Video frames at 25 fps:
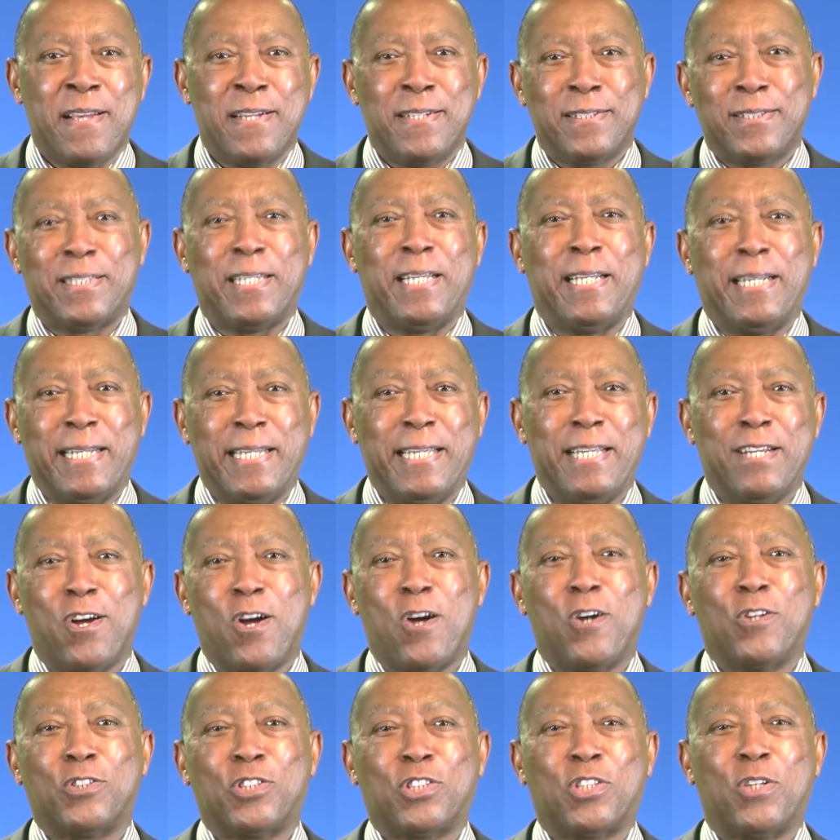C. Lee
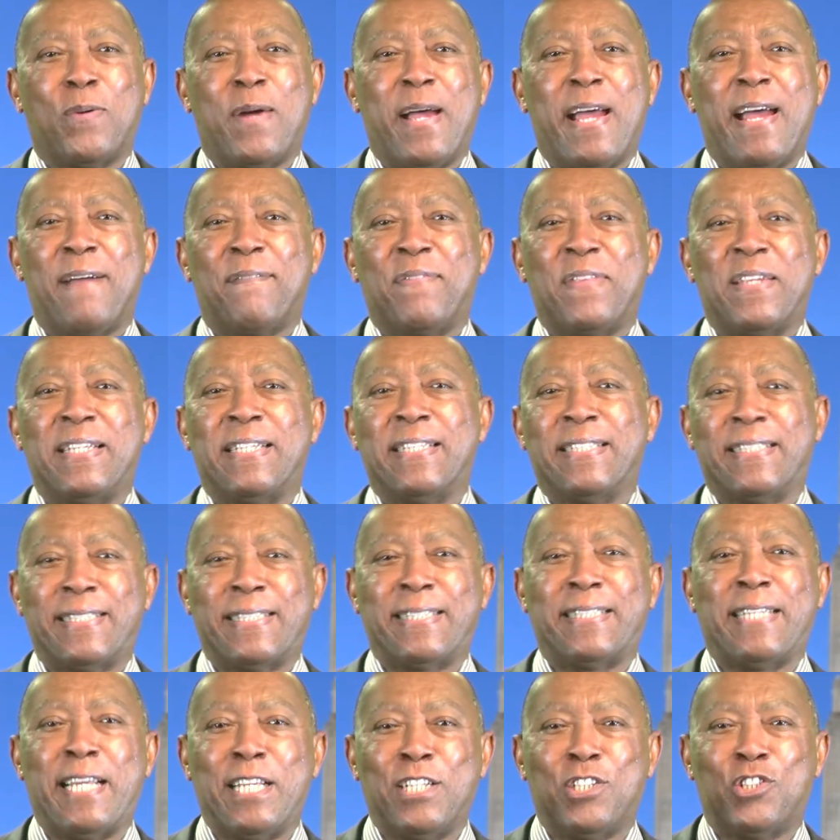also had the
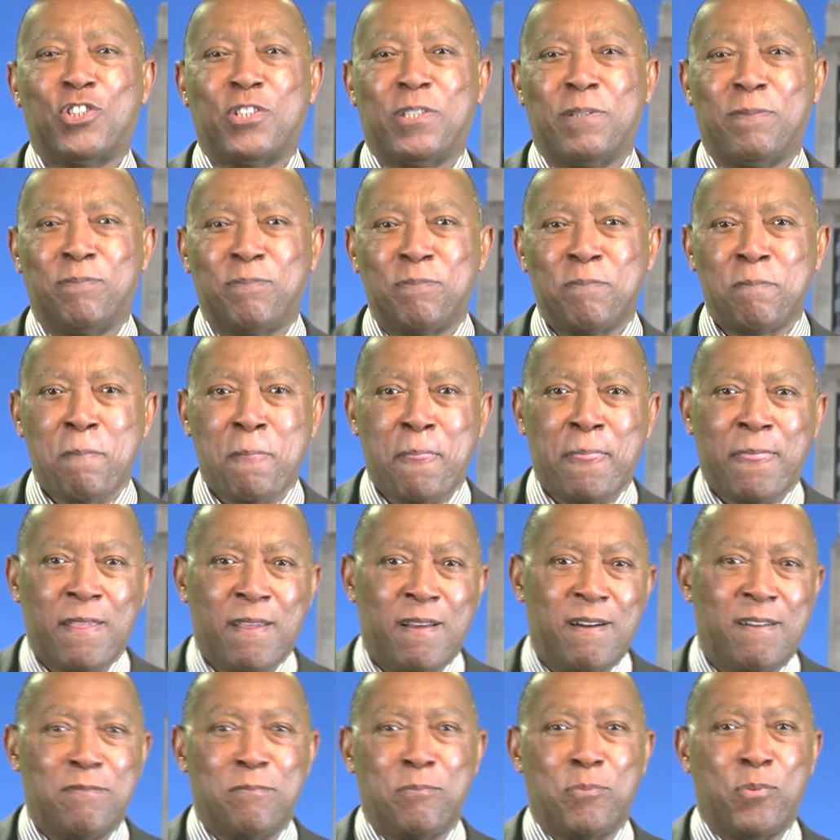distinction
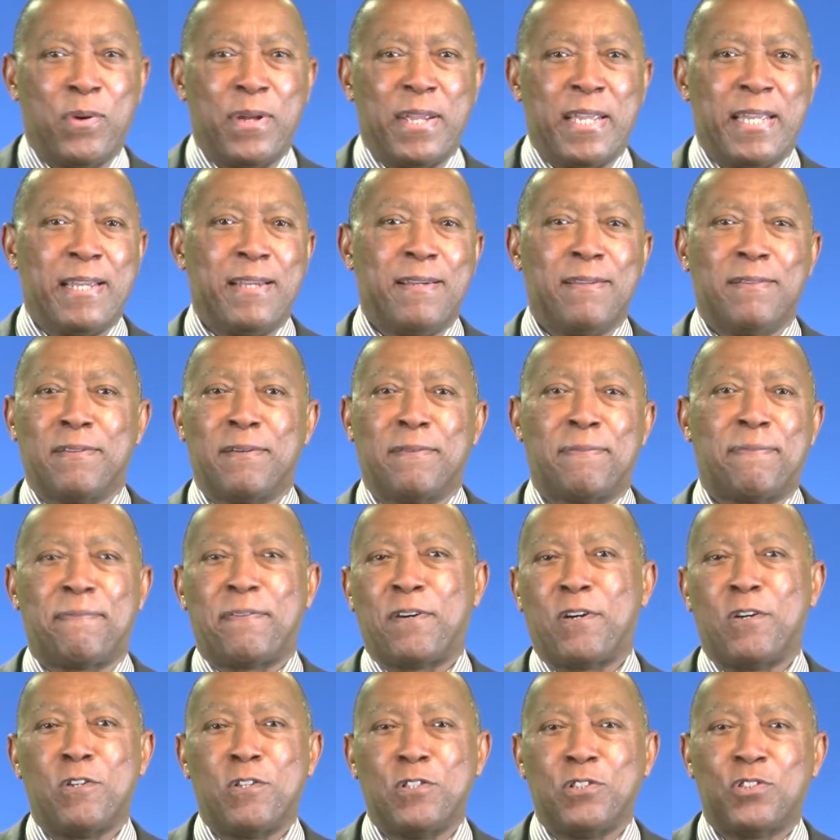of bringing the
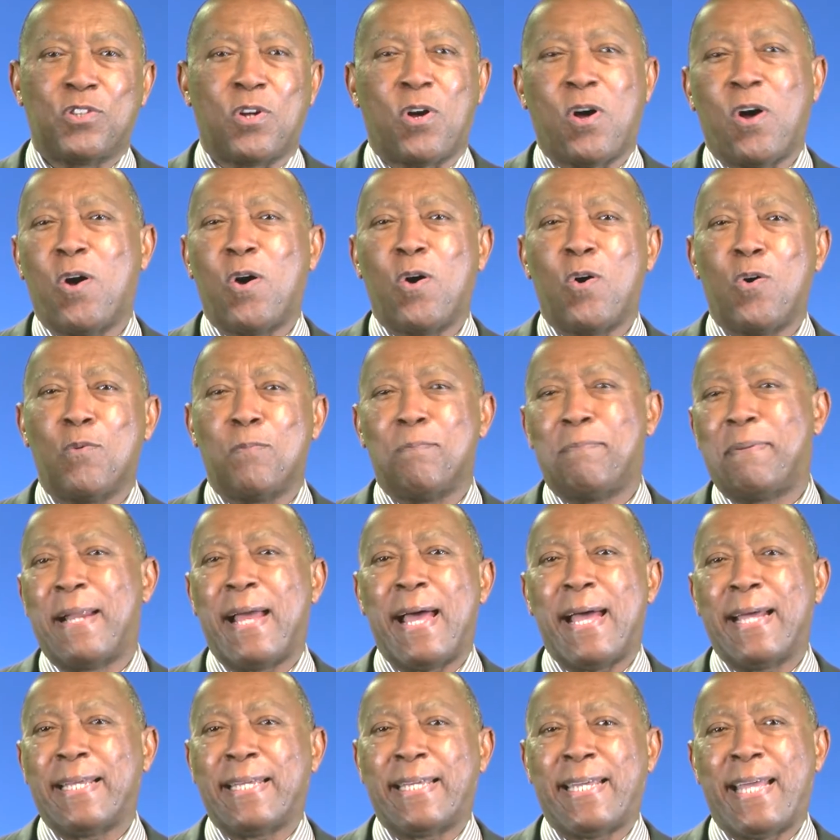first
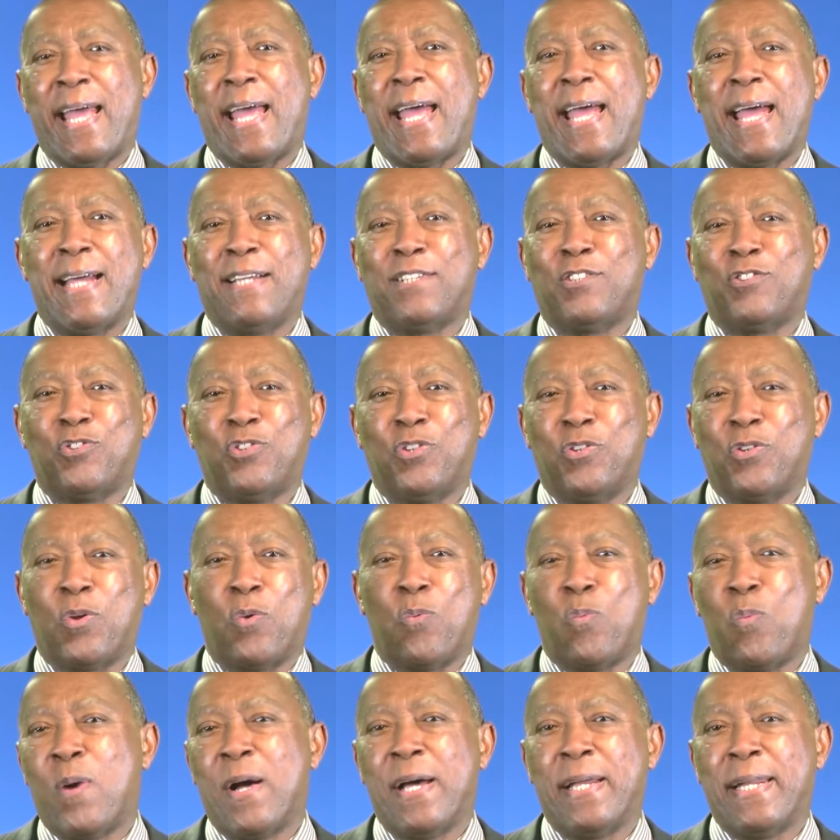all-black cast to the
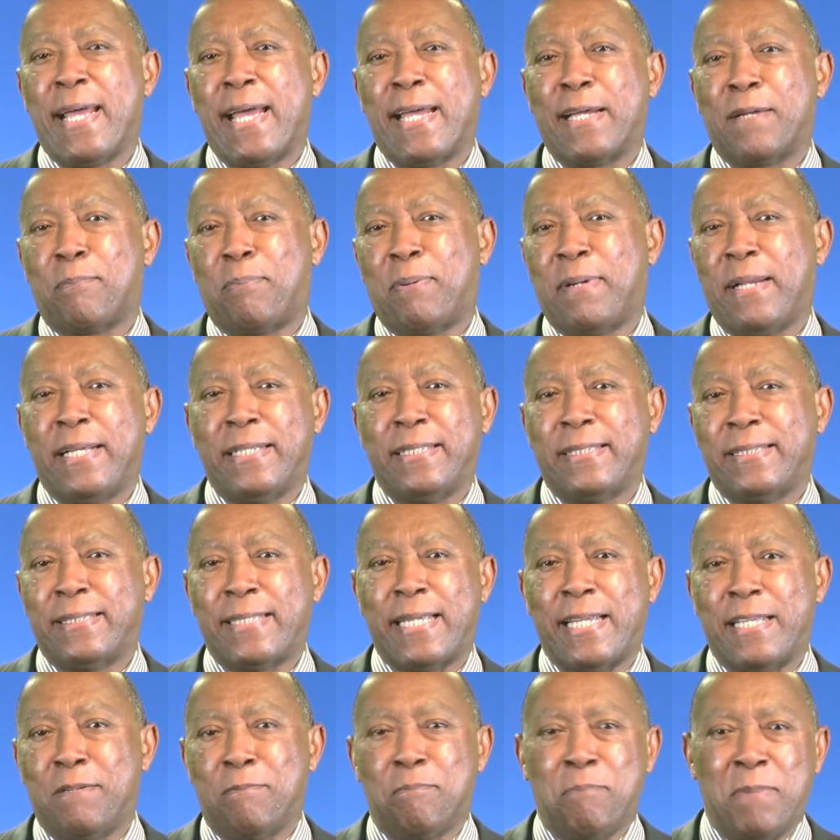one-act play
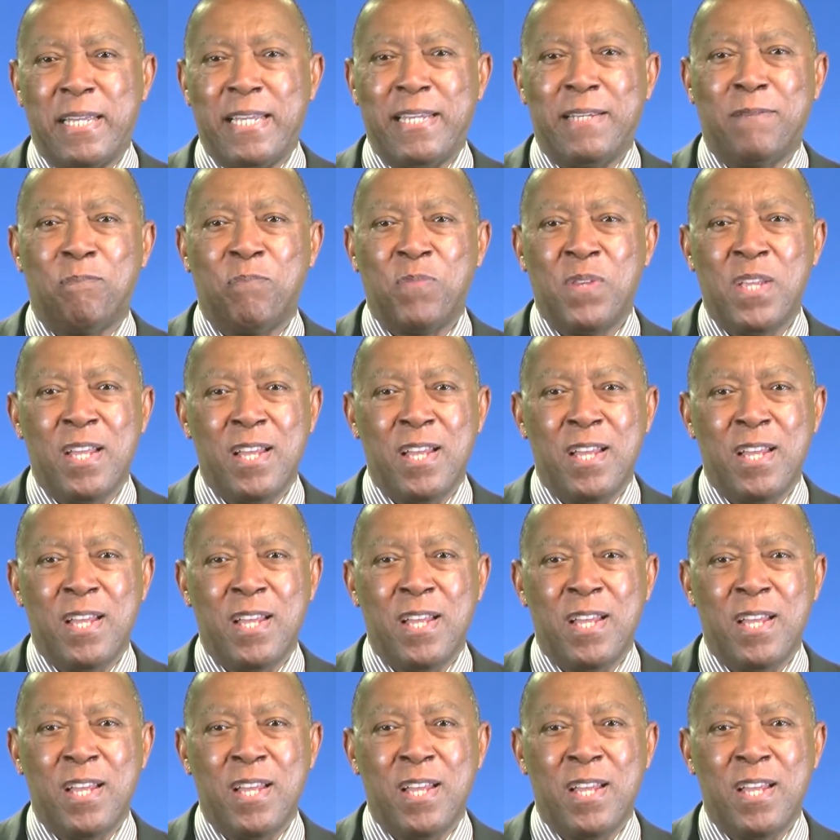state meet,